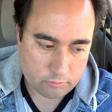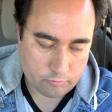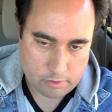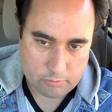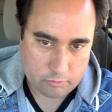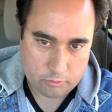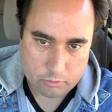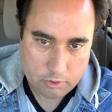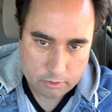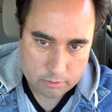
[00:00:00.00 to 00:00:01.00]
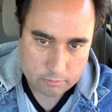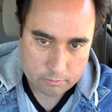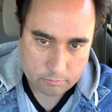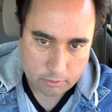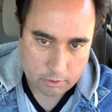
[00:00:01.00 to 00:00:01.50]
Maybe we would,
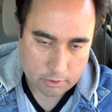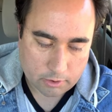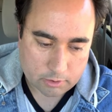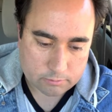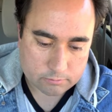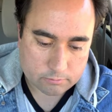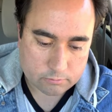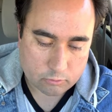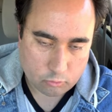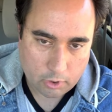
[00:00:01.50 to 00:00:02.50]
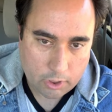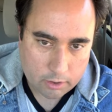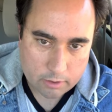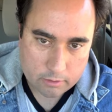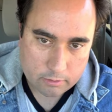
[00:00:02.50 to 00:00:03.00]
but
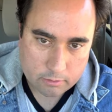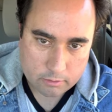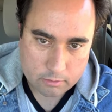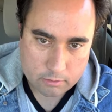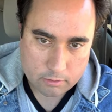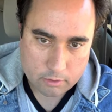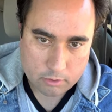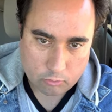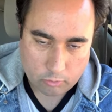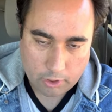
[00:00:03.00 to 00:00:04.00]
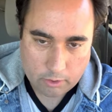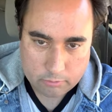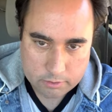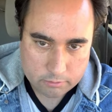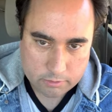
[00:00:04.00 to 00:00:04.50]
why? Why
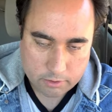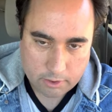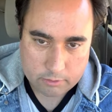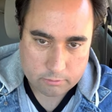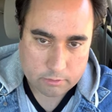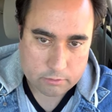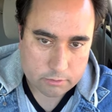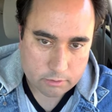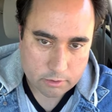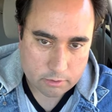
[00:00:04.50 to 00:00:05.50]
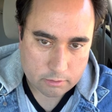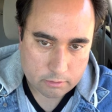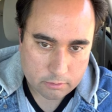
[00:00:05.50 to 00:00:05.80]
would you deny Rihuzuki?